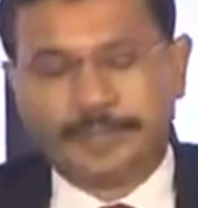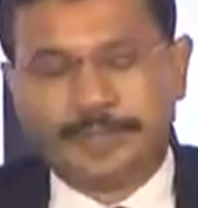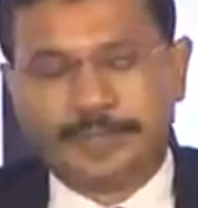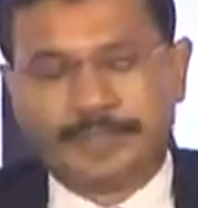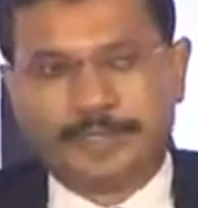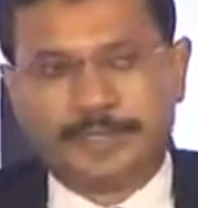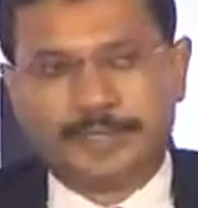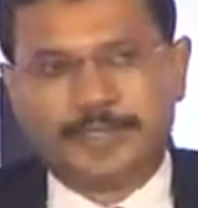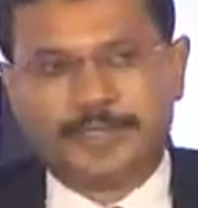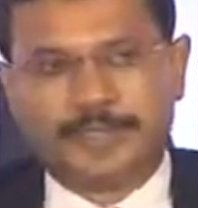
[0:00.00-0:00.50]

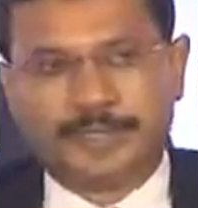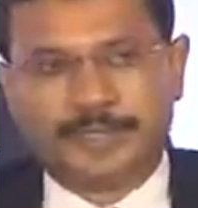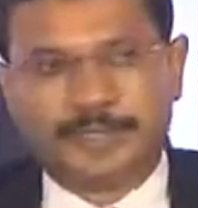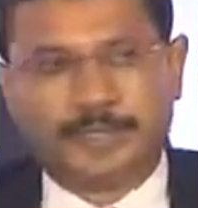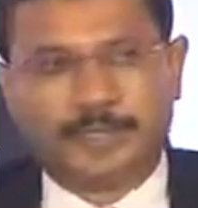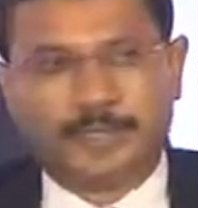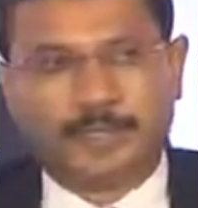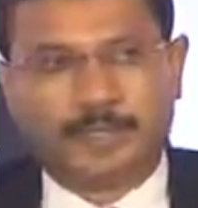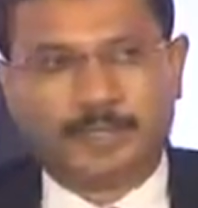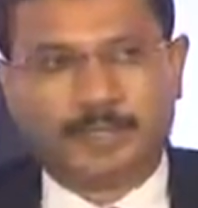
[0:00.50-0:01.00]
And it is
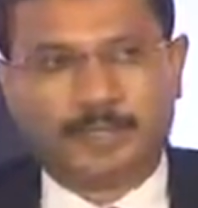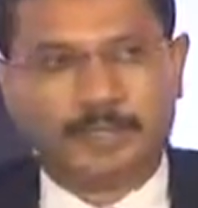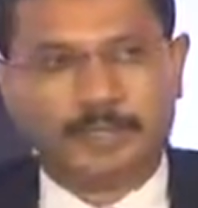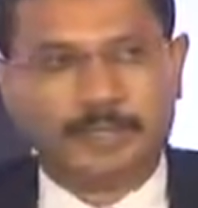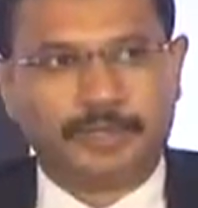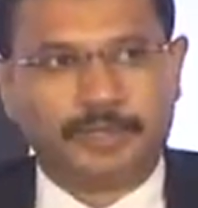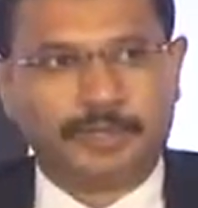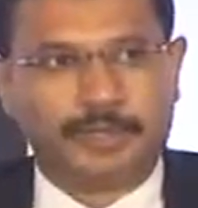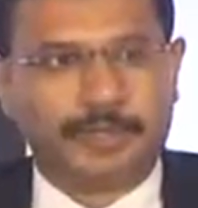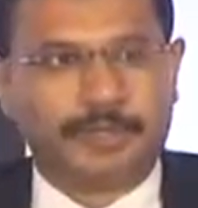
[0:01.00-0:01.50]
just not
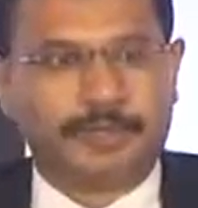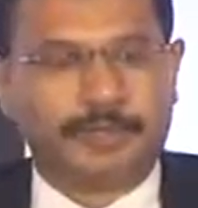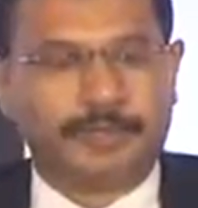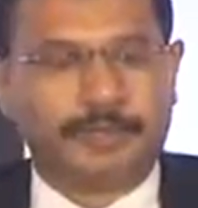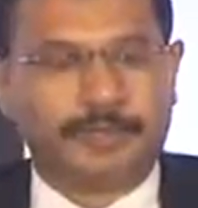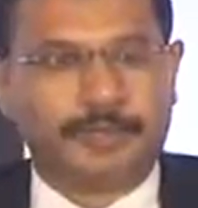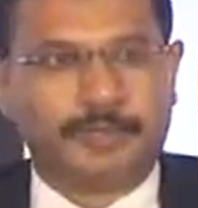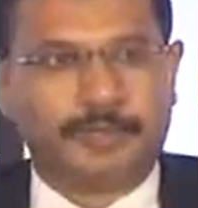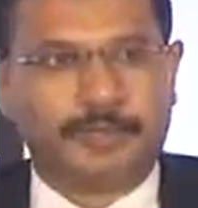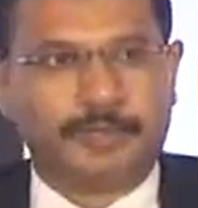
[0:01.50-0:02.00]
about,
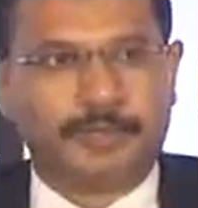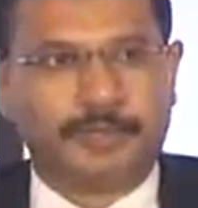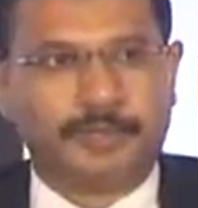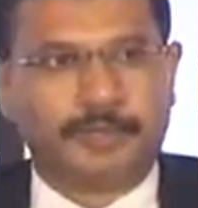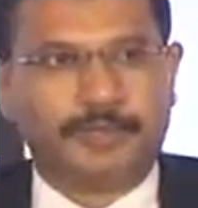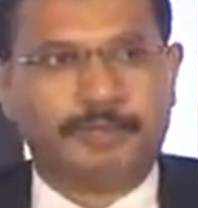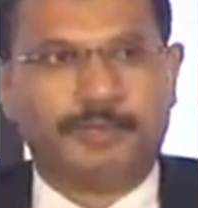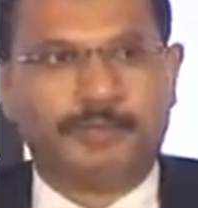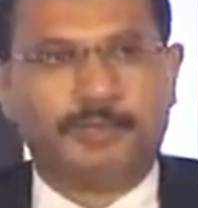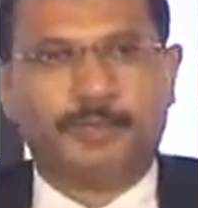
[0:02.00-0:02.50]

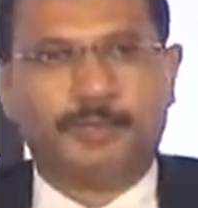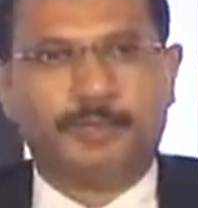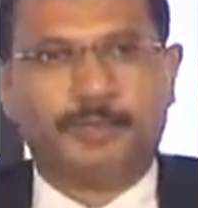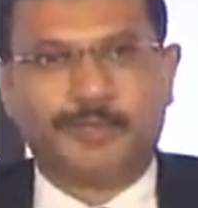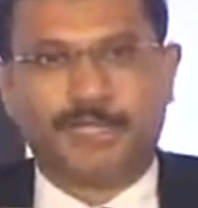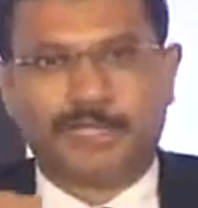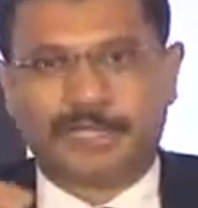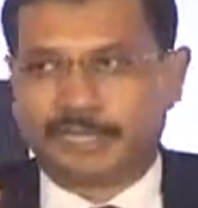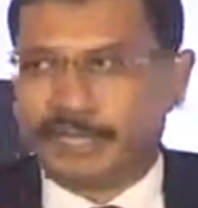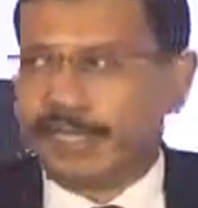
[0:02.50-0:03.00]

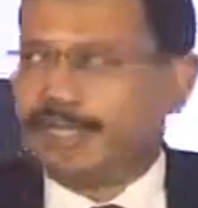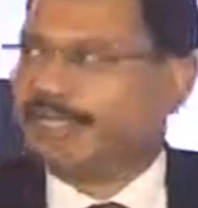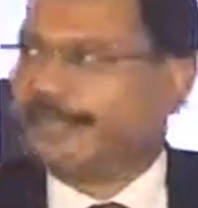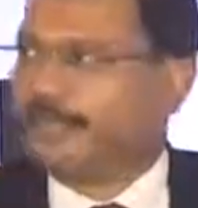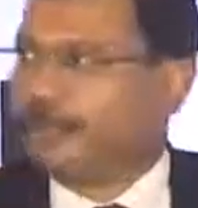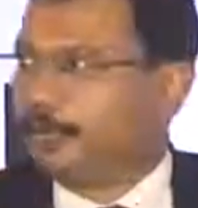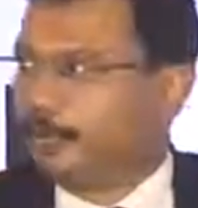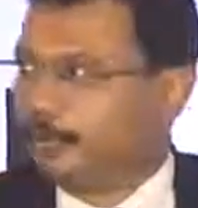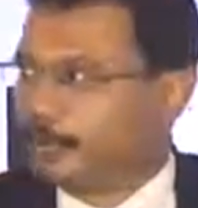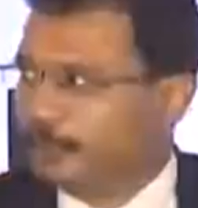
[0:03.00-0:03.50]
with the clients
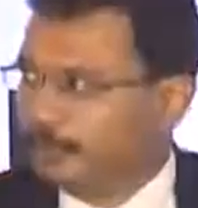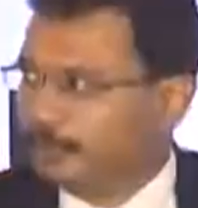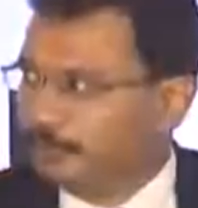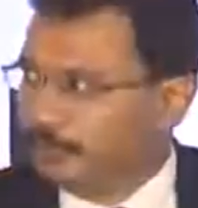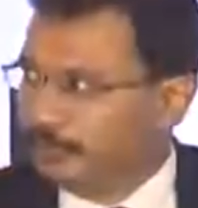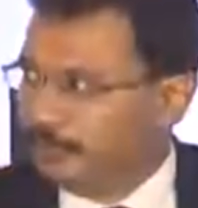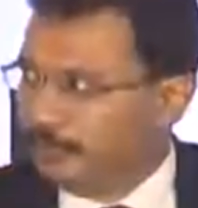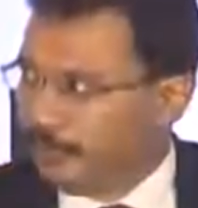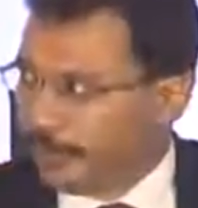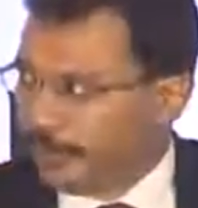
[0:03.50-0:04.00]
that
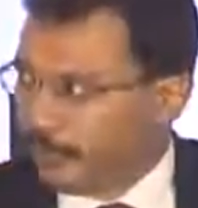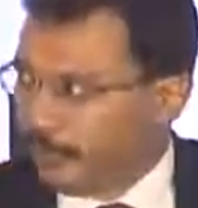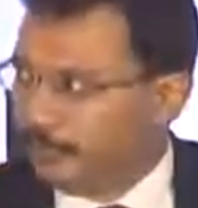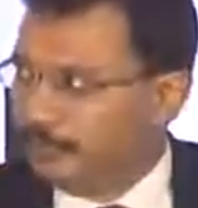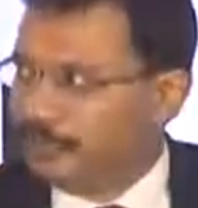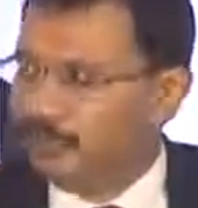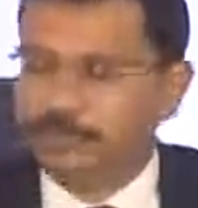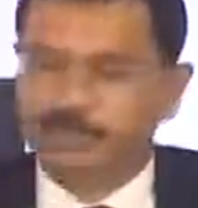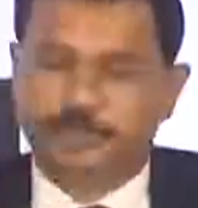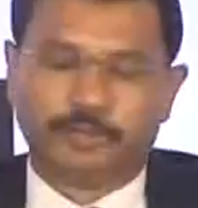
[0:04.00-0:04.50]

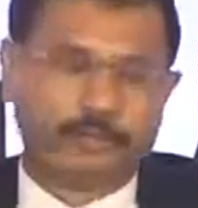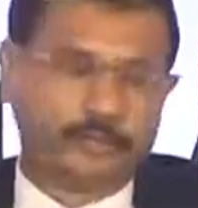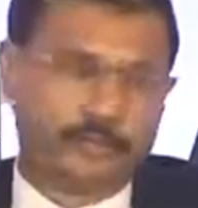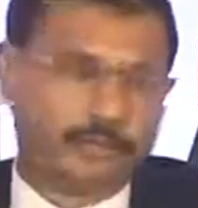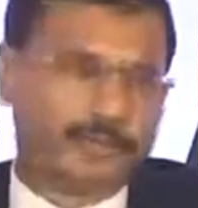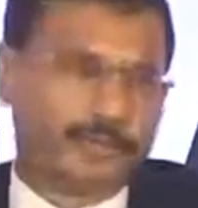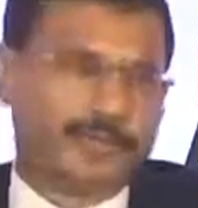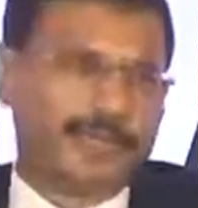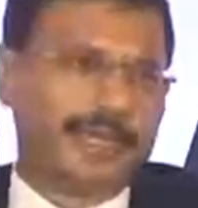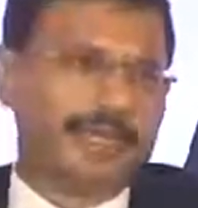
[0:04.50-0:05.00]
you're
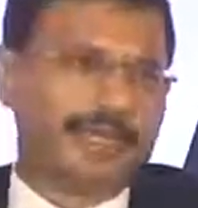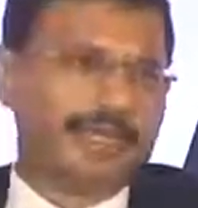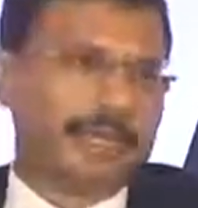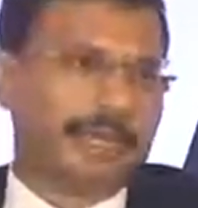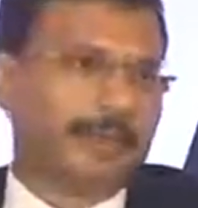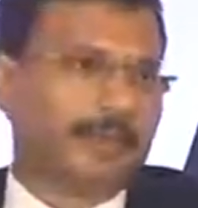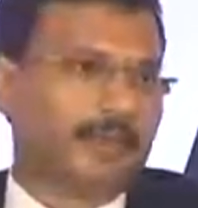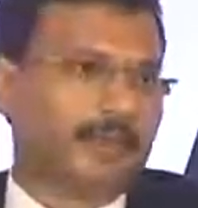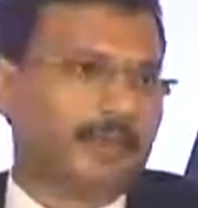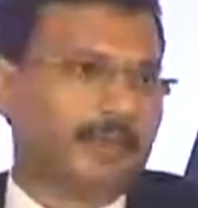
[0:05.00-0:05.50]
spending
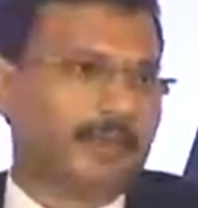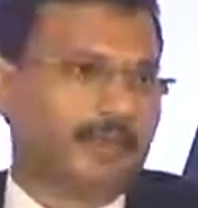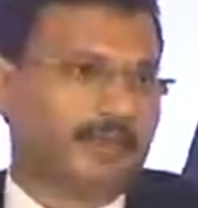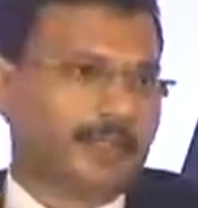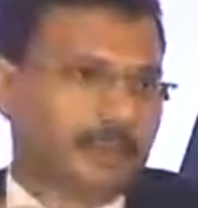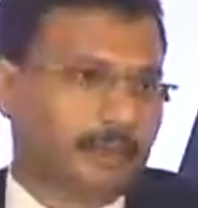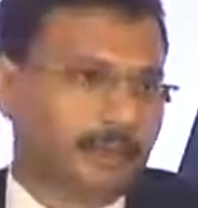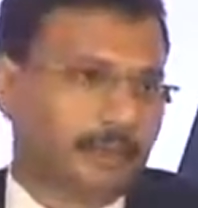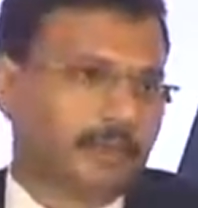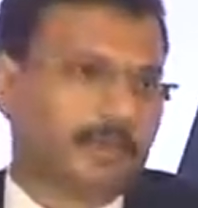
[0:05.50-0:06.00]
time with, but it
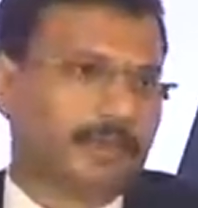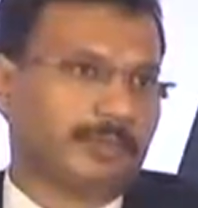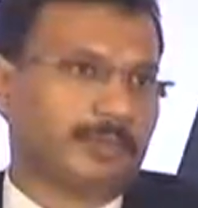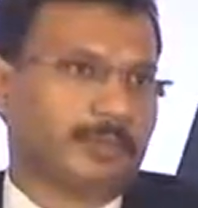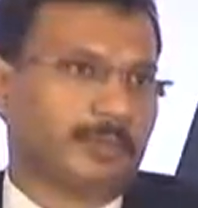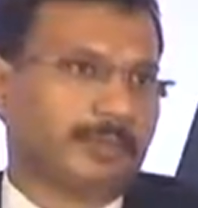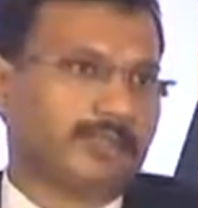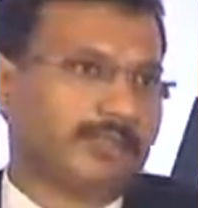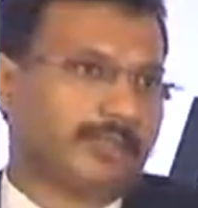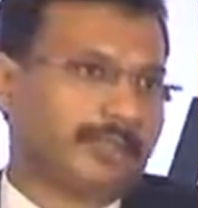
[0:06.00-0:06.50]
is also
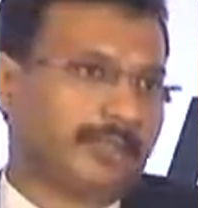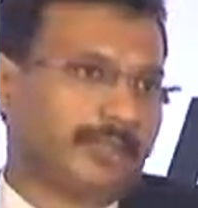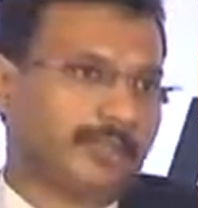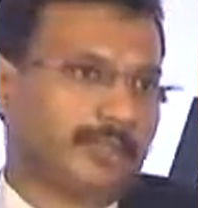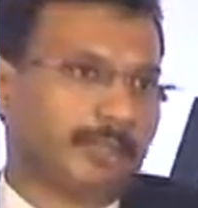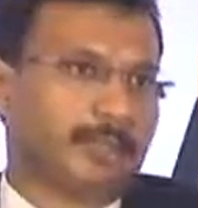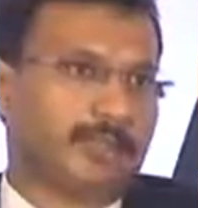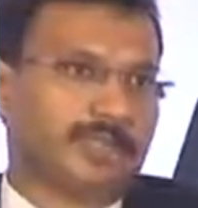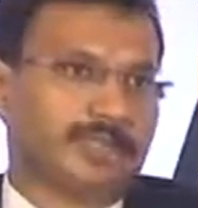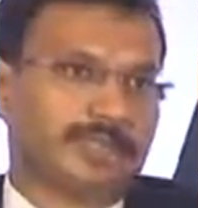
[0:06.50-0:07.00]
amongst
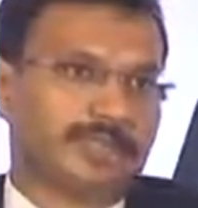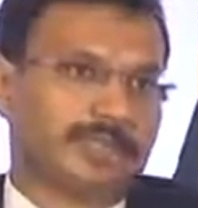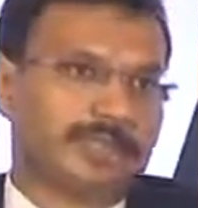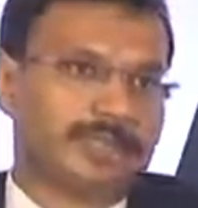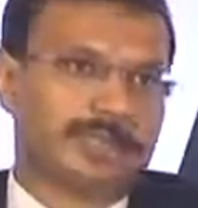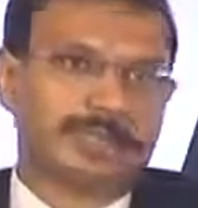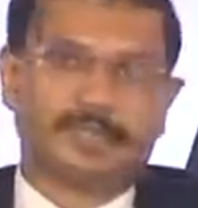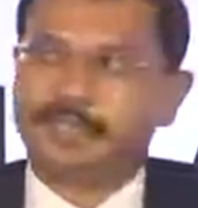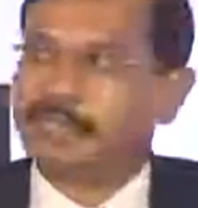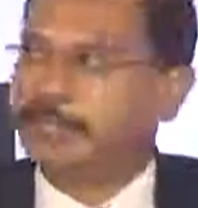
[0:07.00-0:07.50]
the peer
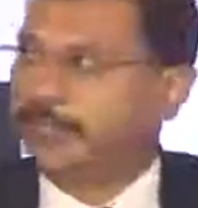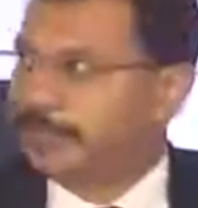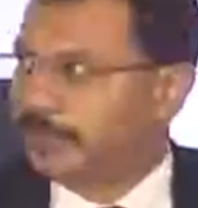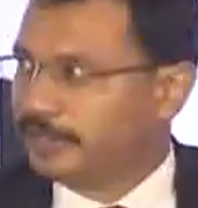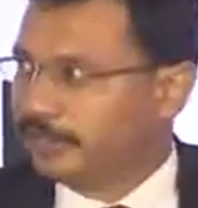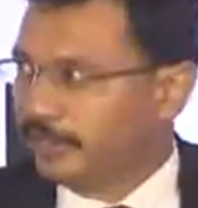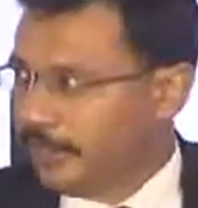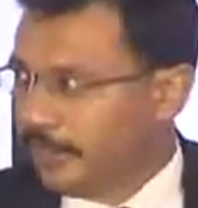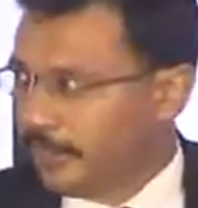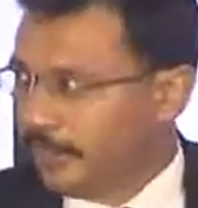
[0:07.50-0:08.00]
set, the
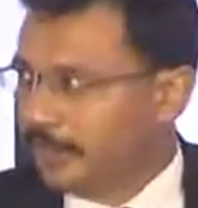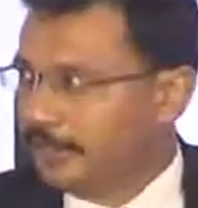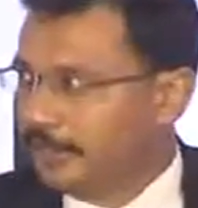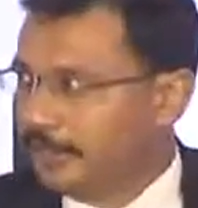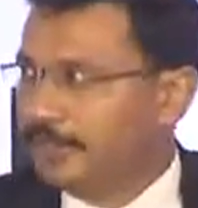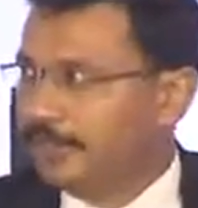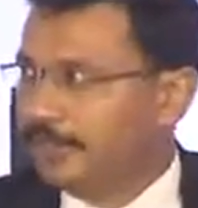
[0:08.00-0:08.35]
industry,